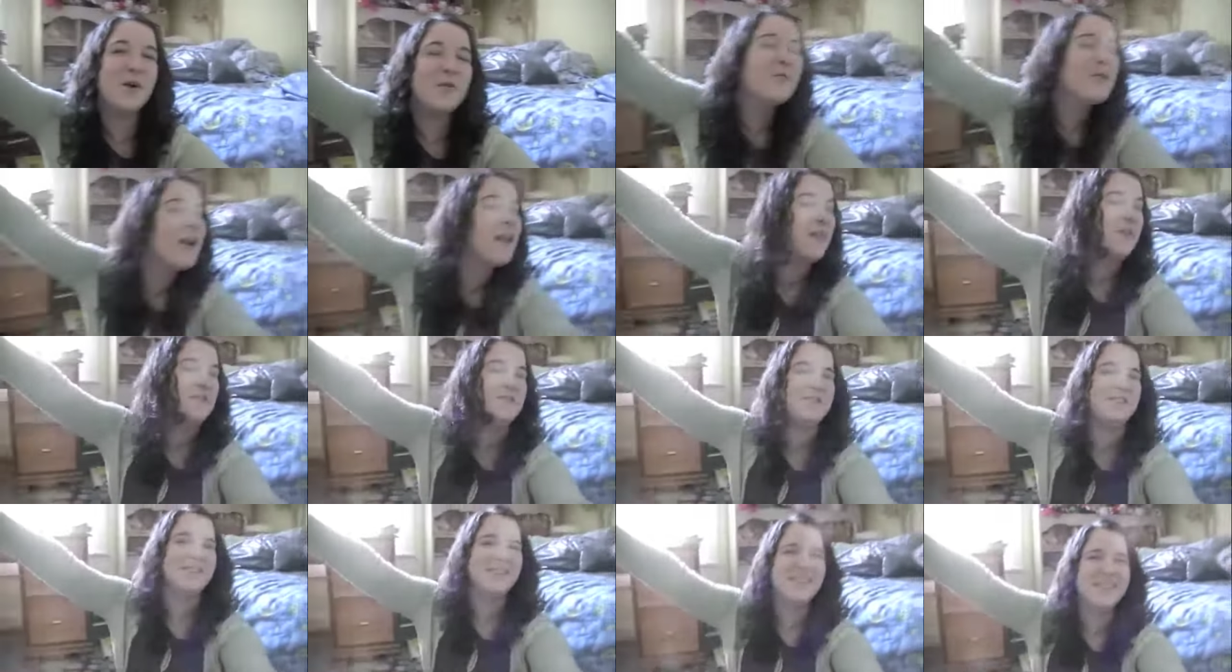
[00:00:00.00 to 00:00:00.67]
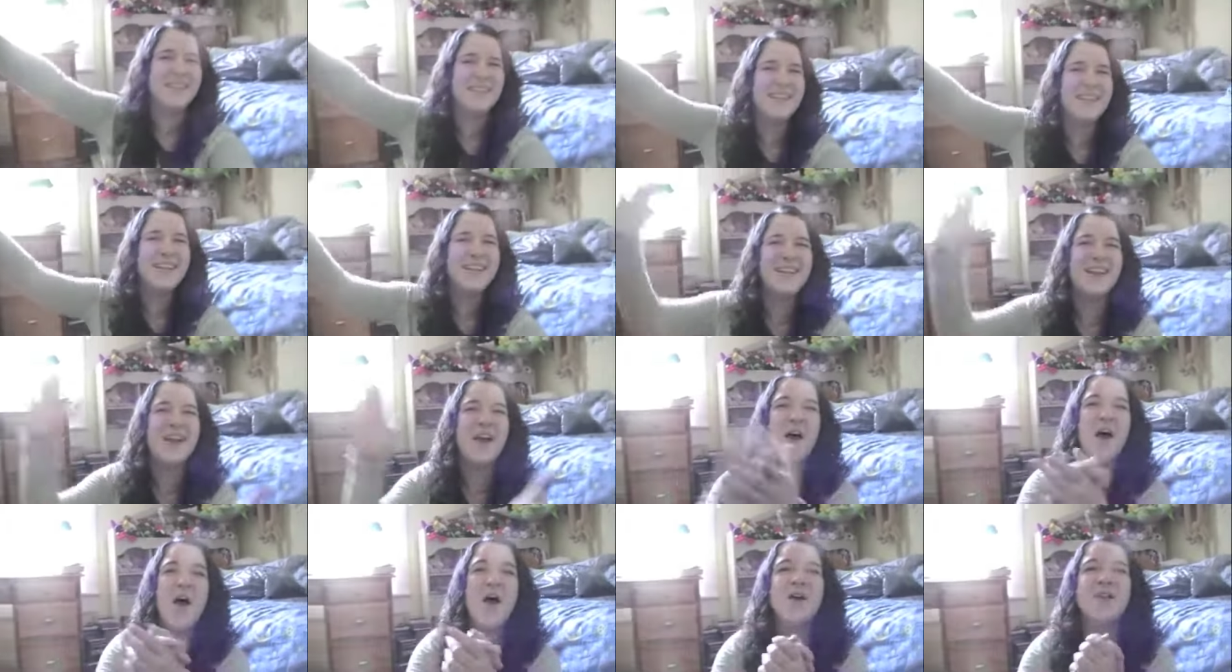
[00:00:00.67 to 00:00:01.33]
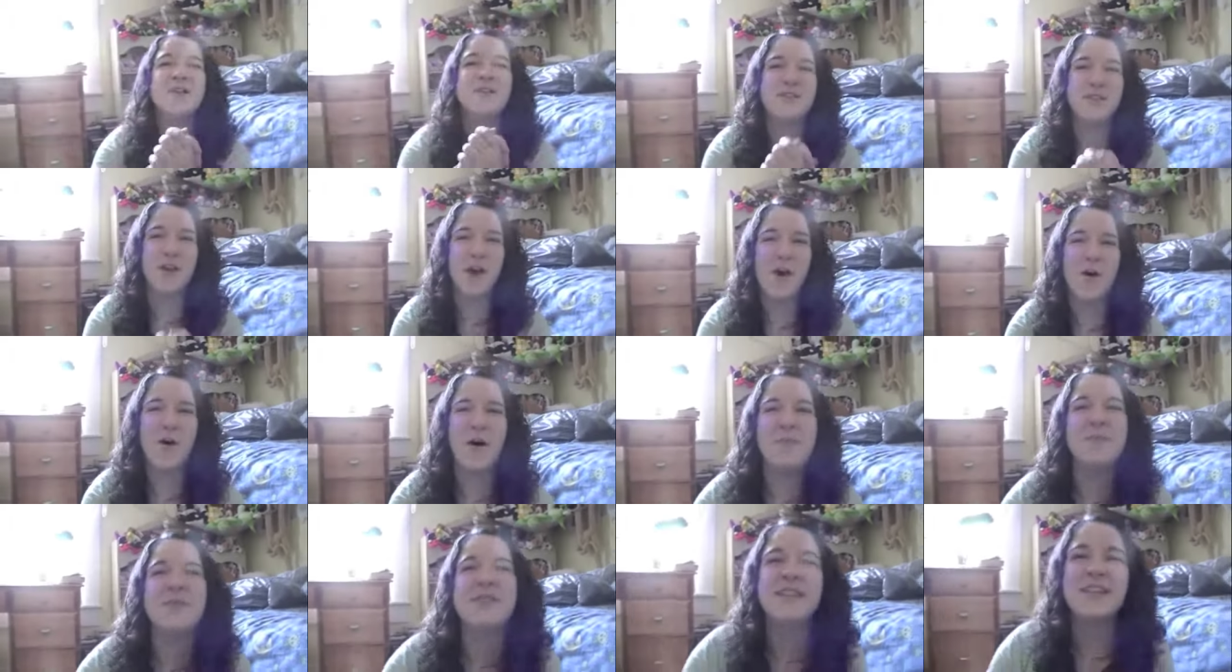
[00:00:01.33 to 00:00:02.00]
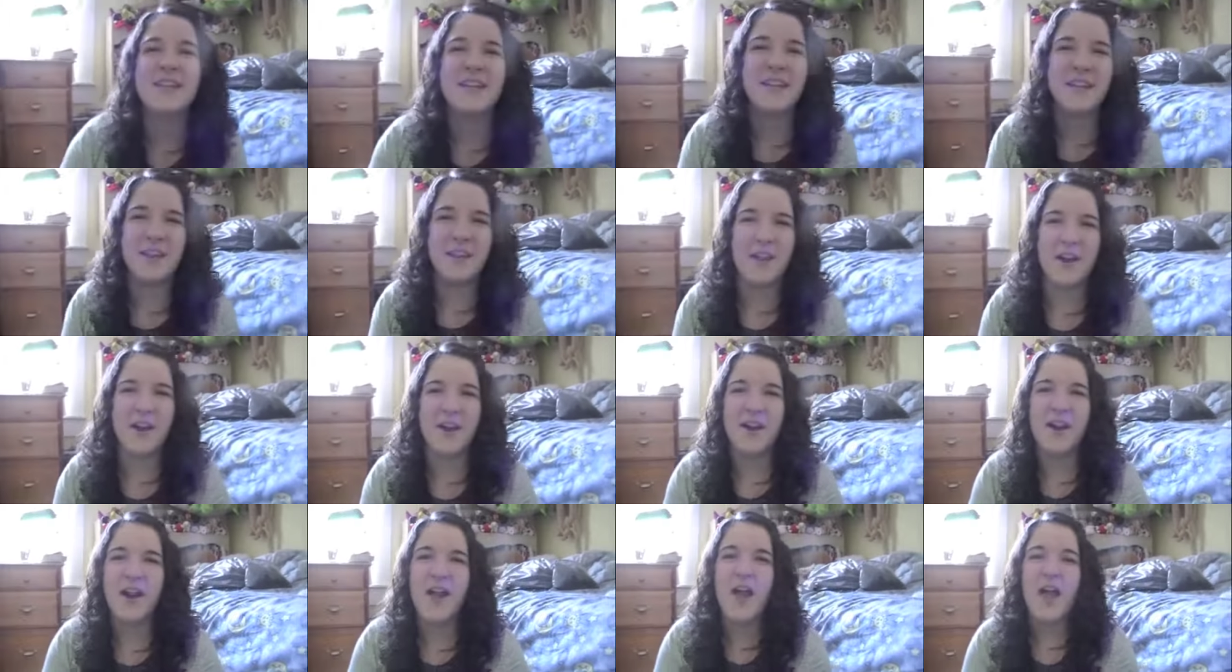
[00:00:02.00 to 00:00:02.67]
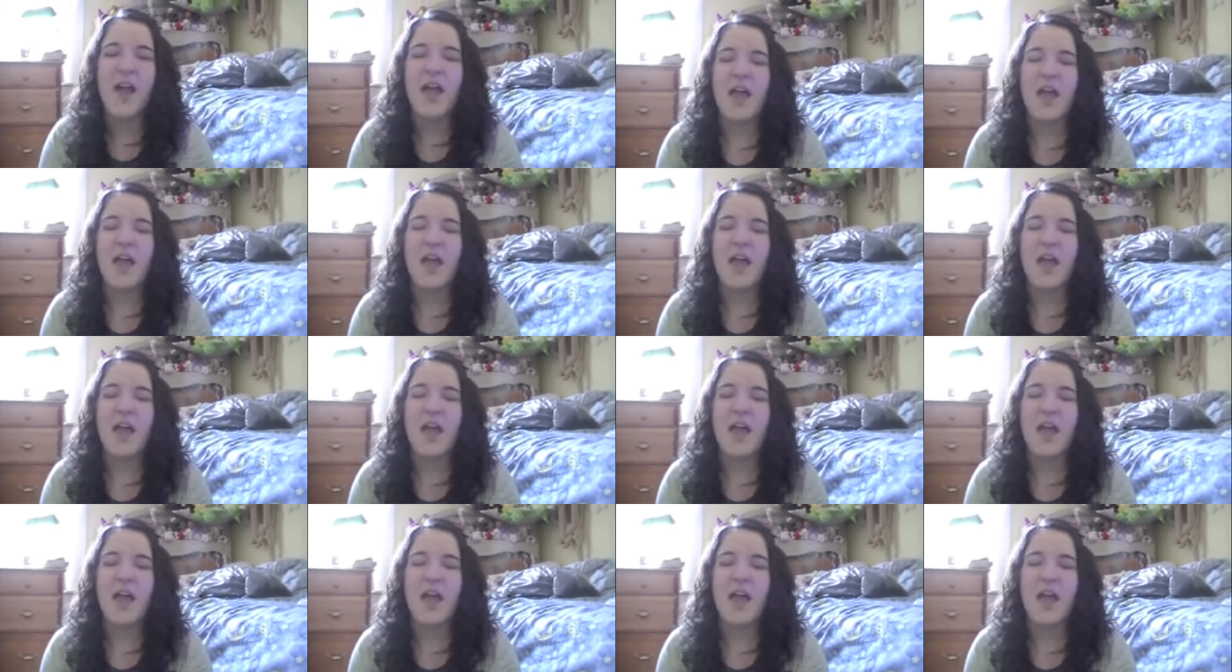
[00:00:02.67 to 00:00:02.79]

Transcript: irrelevant. So, I'm sitting there,